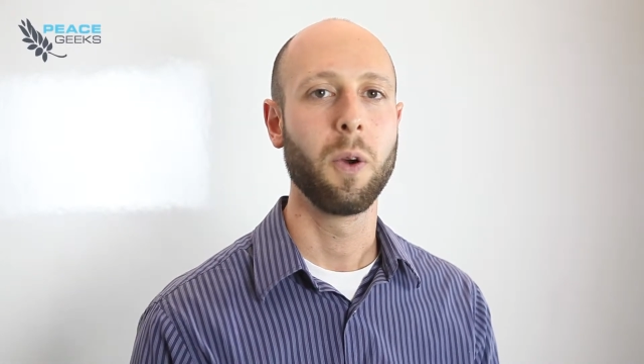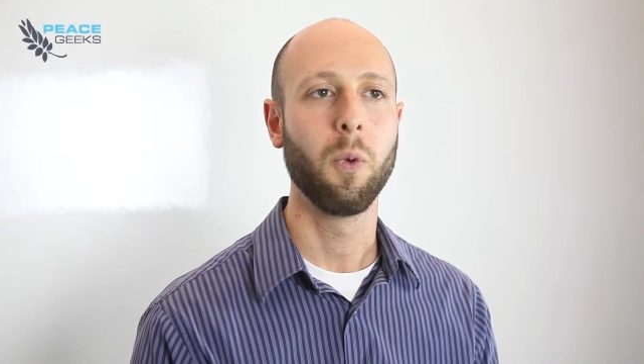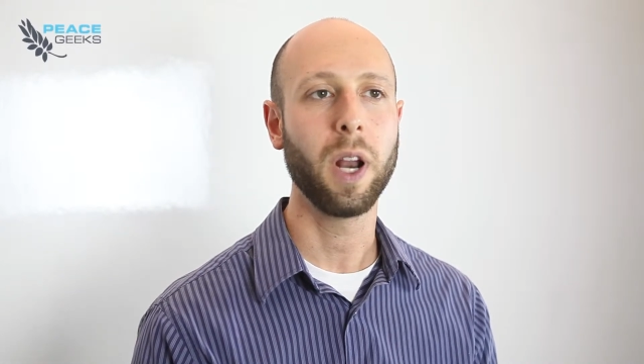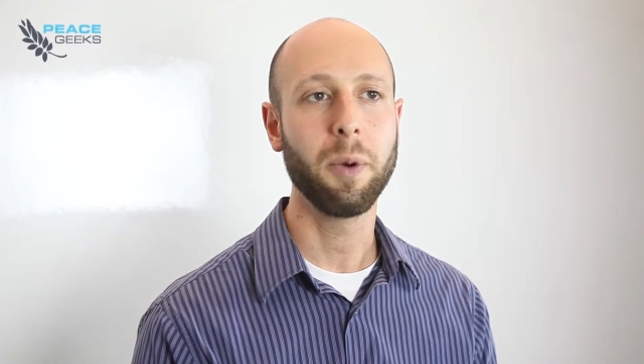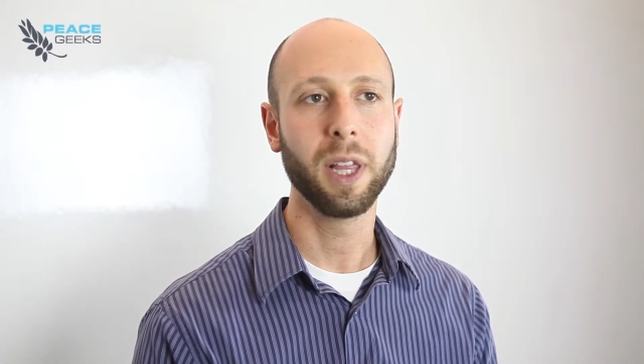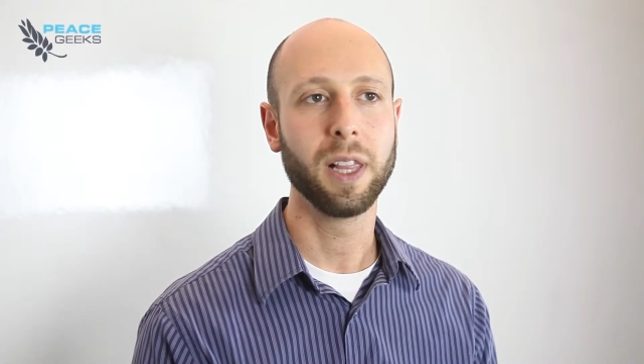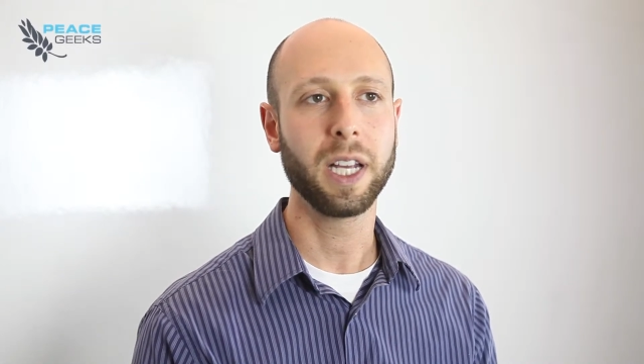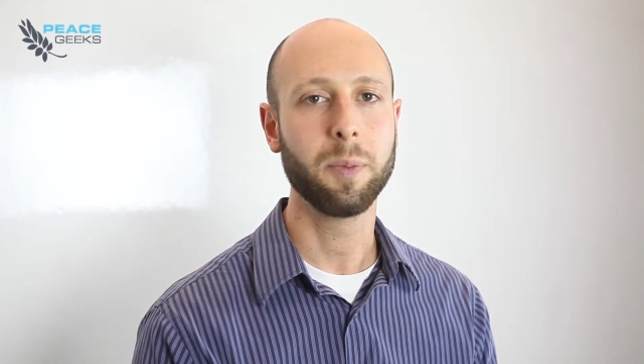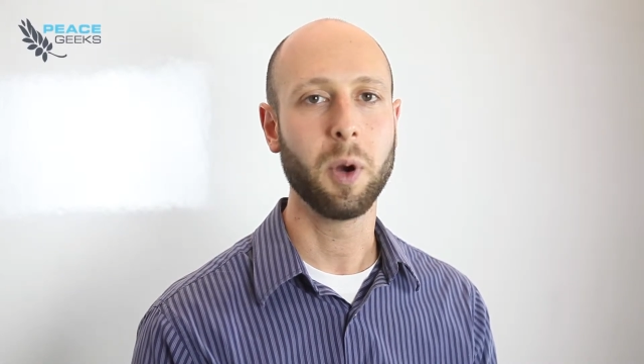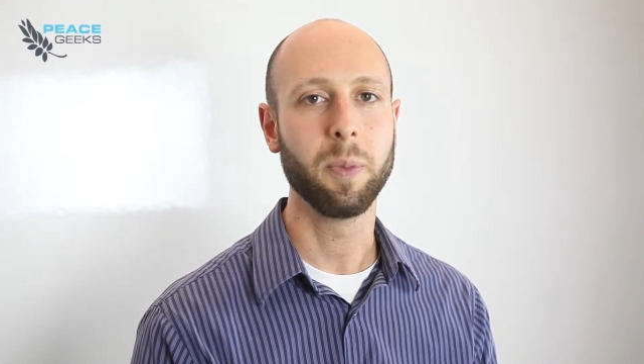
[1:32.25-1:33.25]
What I really
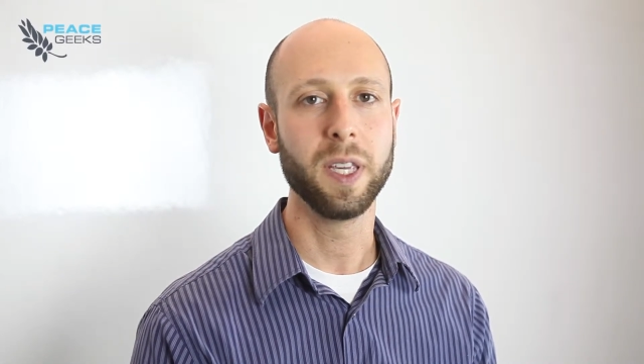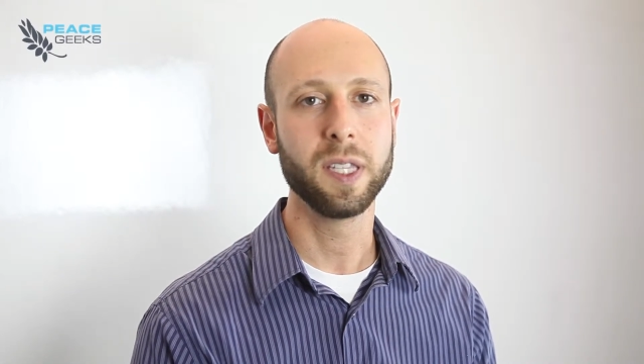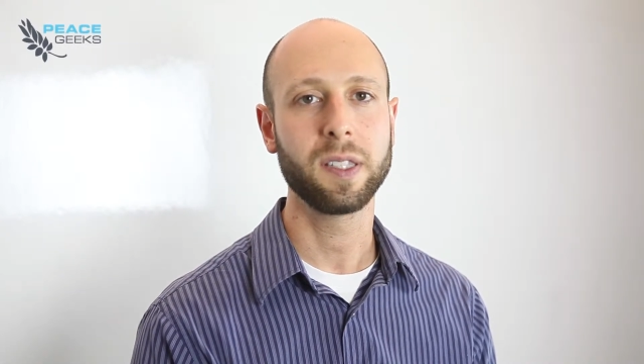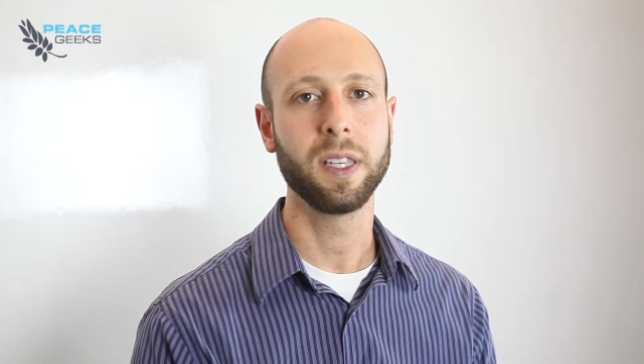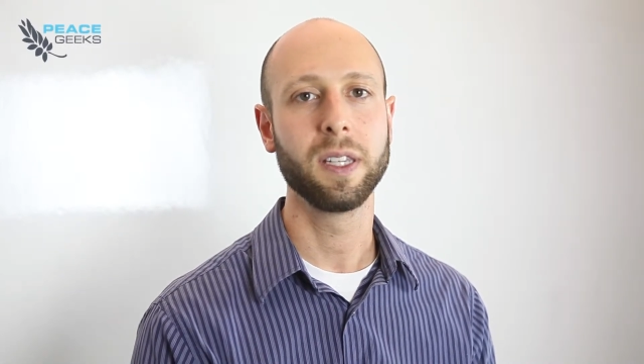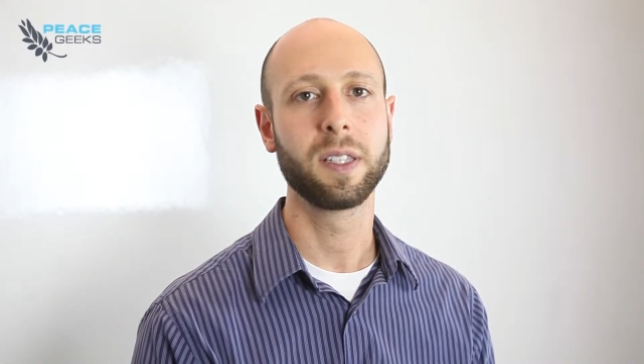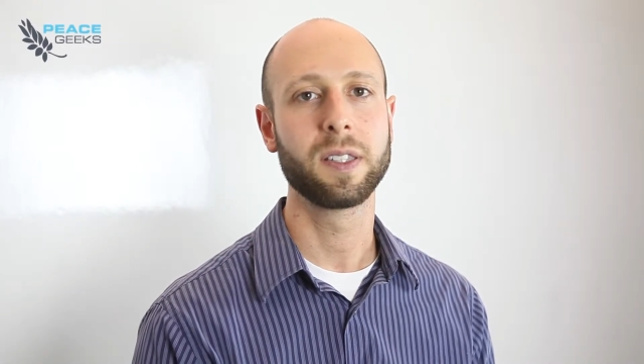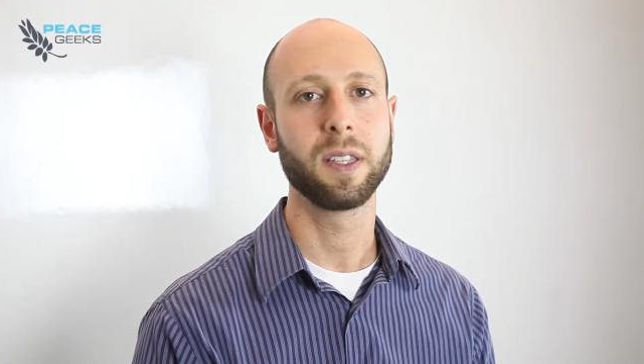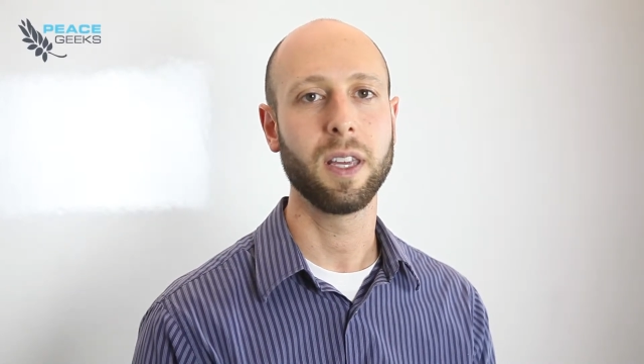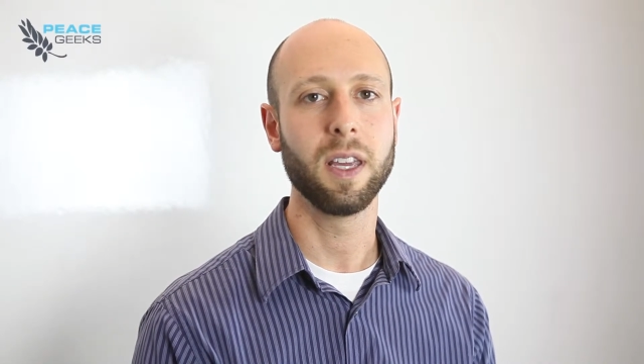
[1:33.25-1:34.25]
like about
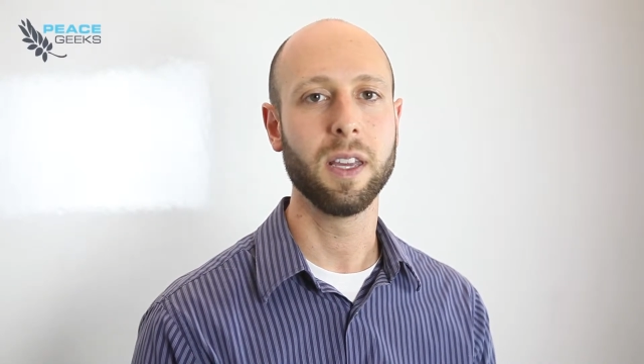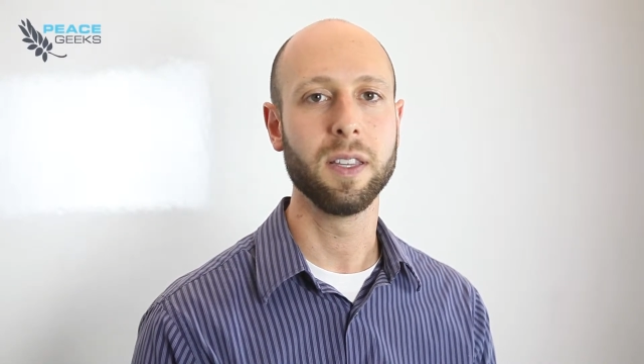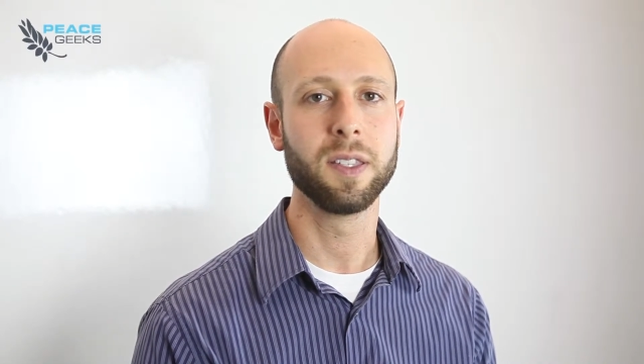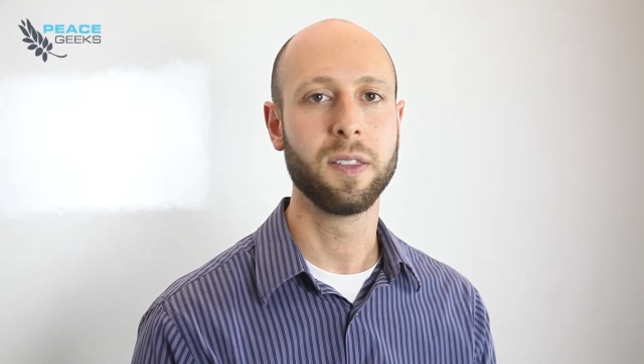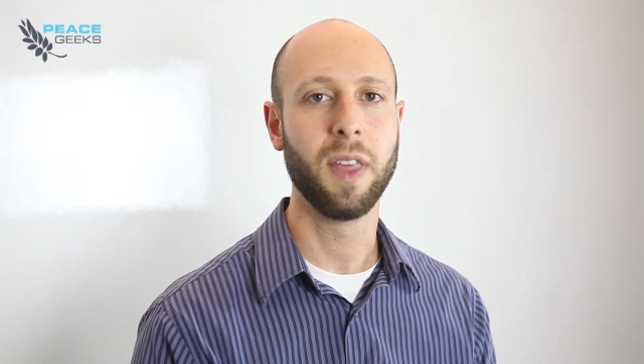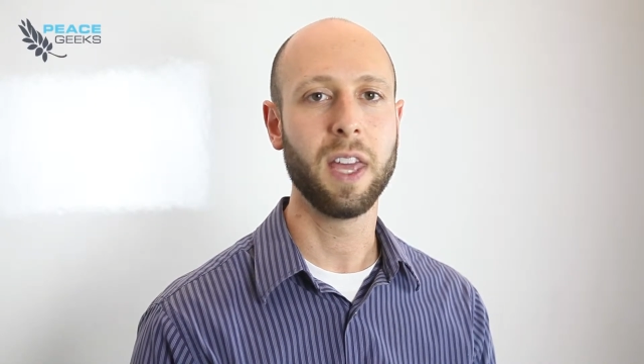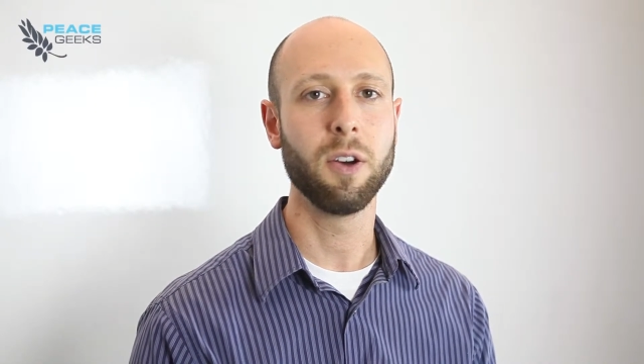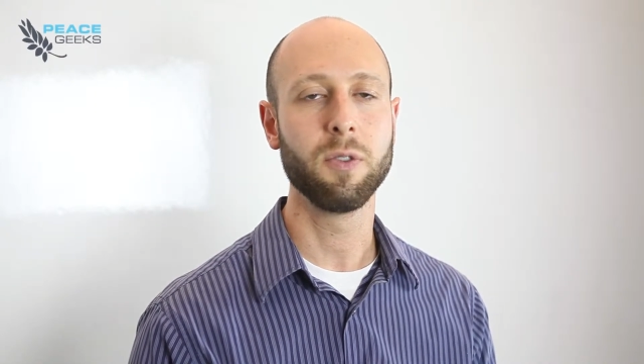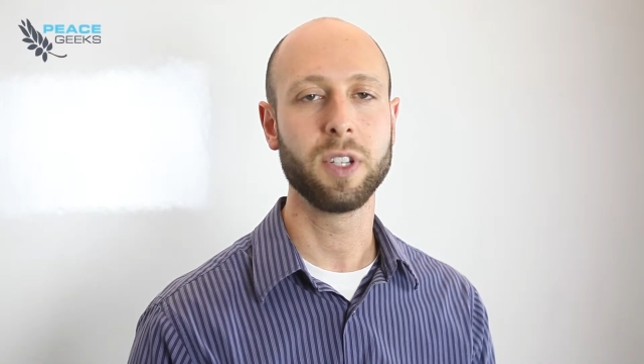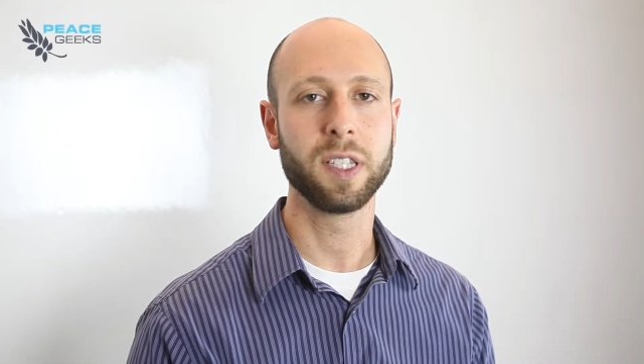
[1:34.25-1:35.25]
PeaceGeeks is they
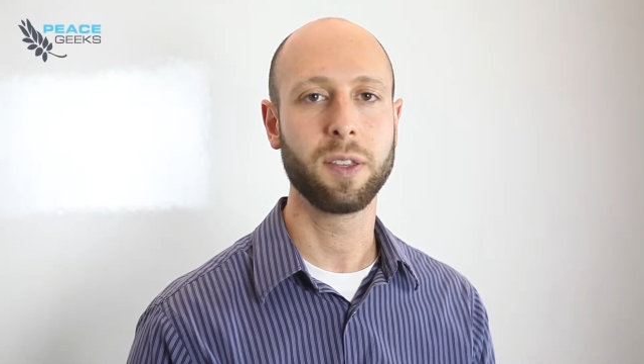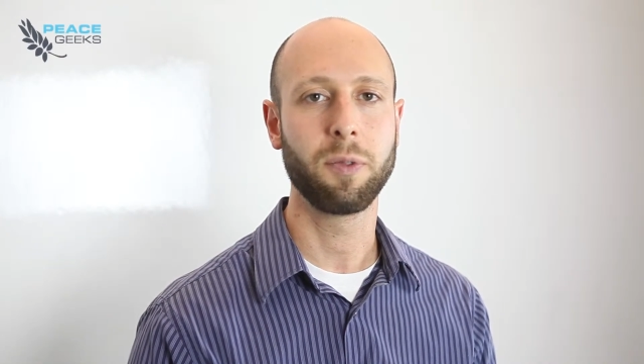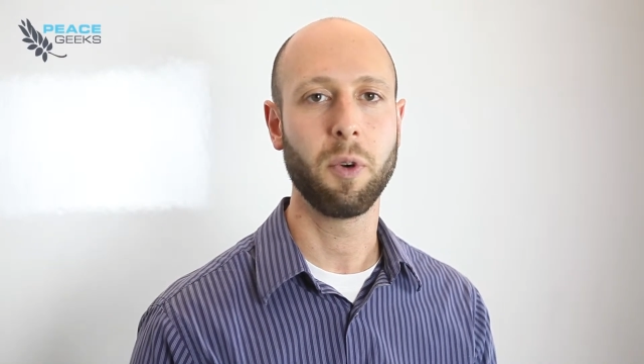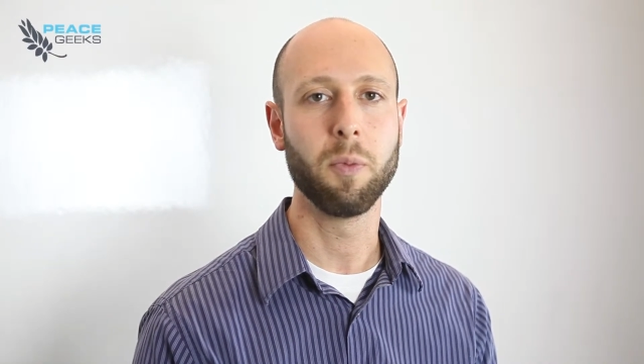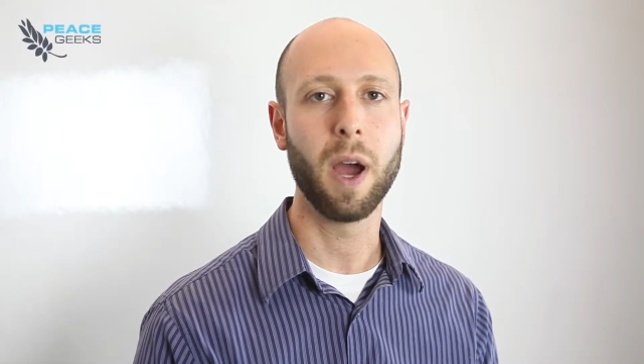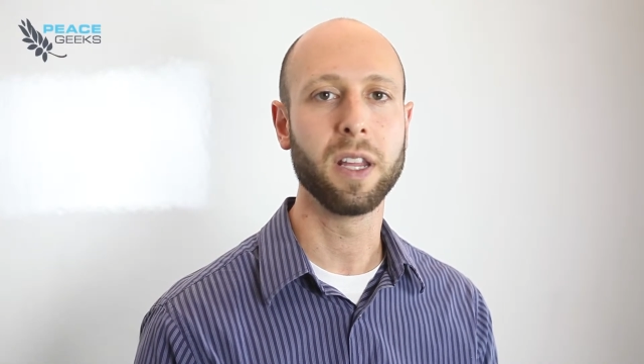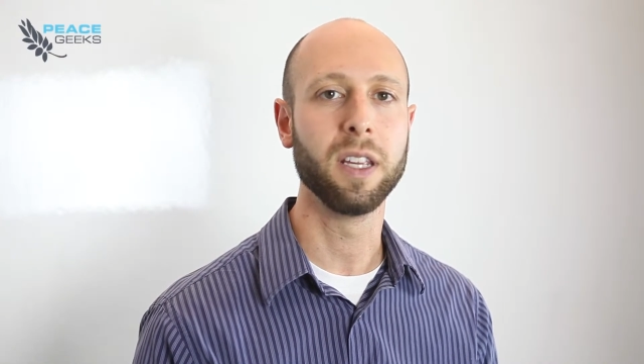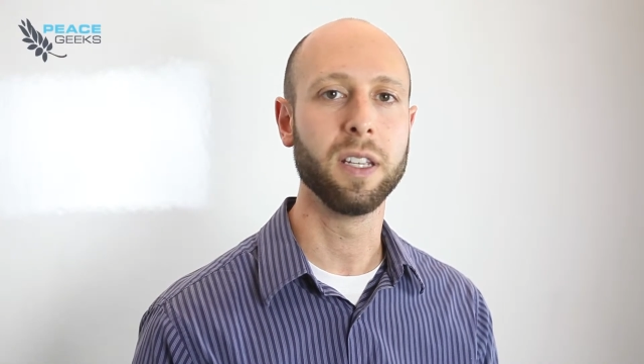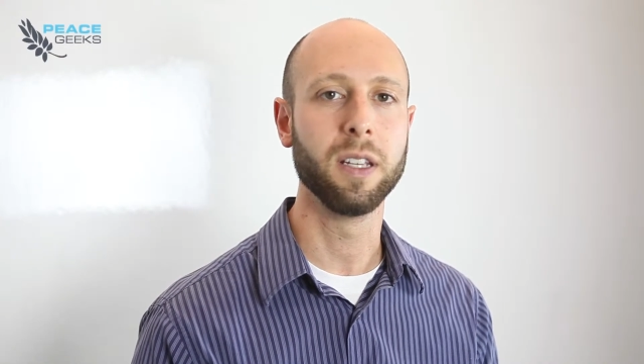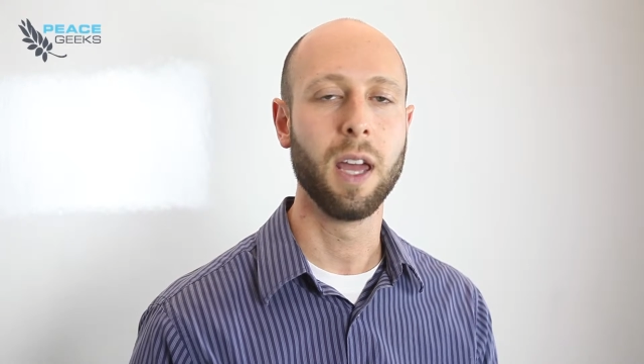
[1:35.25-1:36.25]
don't just throw
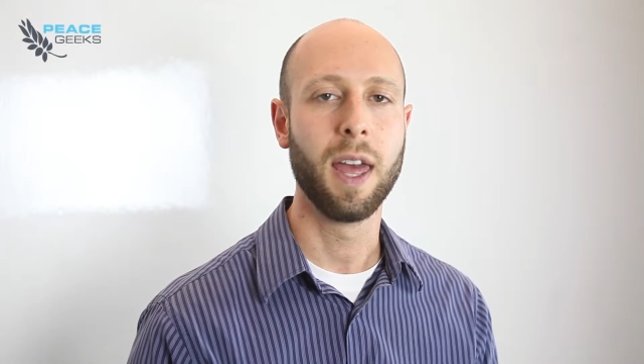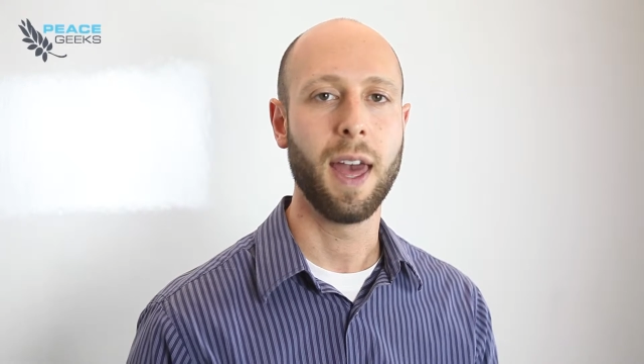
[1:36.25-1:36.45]
money